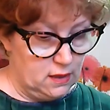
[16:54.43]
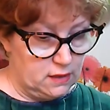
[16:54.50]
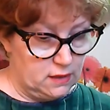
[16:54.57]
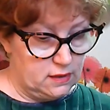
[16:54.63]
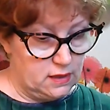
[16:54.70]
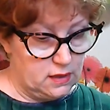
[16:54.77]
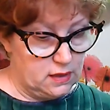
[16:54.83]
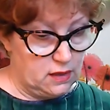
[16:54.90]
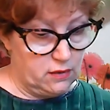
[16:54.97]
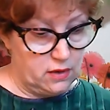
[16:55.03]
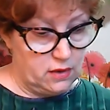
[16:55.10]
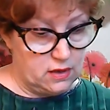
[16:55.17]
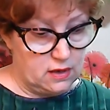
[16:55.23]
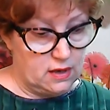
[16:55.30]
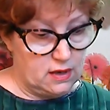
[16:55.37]
They
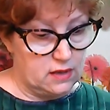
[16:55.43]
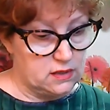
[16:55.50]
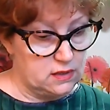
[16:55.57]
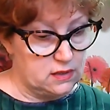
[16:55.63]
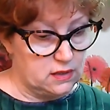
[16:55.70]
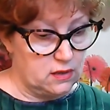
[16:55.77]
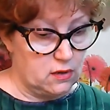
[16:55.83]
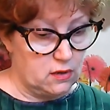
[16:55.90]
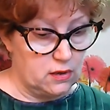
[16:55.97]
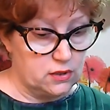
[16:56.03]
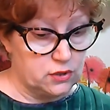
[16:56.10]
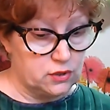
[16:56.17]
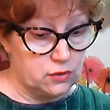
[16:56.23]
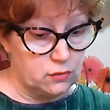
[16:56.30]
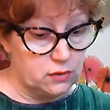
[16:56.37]
carried it out to the yard
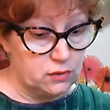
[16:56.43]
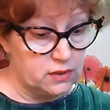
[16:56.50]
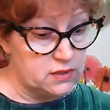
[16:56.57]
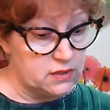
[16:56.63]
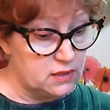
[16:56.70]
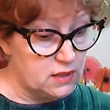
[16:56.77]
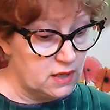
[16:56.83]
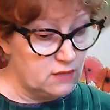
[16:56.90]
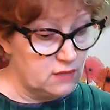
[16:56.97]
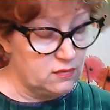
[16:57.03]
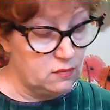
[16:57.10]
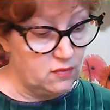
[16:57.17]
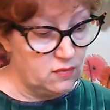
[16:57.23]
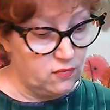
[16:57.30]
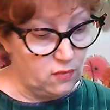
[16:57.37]
to cool it, and even
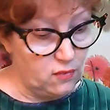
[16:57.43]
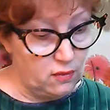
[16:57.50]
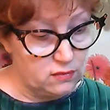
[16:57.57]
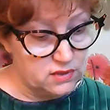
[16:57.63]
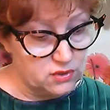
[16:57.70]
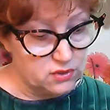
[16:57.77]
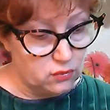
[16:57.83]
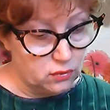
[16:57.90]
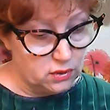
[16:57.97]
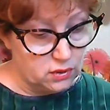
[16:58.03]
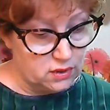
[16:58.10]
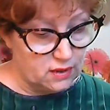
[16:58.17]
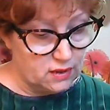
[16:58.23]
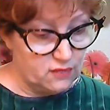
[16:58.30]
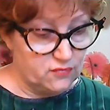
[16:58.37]
before it was cool
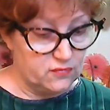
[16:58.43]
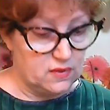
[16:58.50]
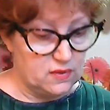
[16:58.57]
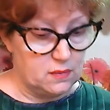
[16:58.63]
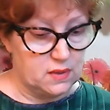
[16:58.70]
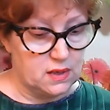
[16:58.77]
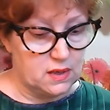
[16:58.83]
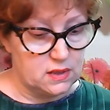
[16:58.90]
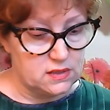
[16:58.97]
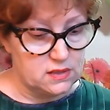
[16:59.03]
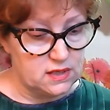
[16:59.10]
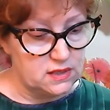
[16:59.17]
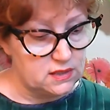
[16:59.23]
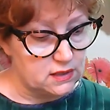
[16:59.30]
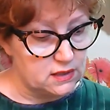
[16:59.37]
enough, they began
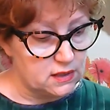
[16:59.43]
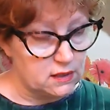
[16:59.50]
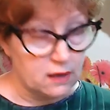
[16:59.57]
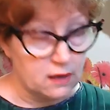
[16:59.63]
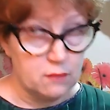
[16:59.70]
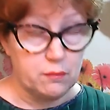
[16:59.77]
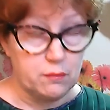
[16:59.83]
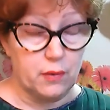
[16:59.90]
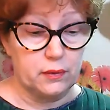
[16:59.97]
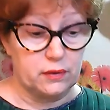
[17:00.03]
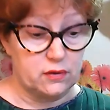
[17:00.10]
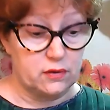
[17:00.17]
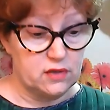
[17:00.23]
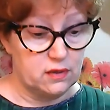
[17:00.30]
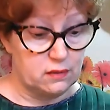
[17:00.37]
tasting it and burnt
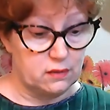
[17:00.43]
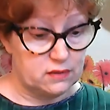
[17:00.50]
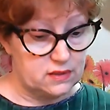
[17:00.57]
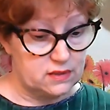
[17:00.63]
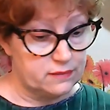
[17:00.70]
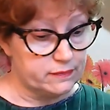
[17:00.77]
their tongues.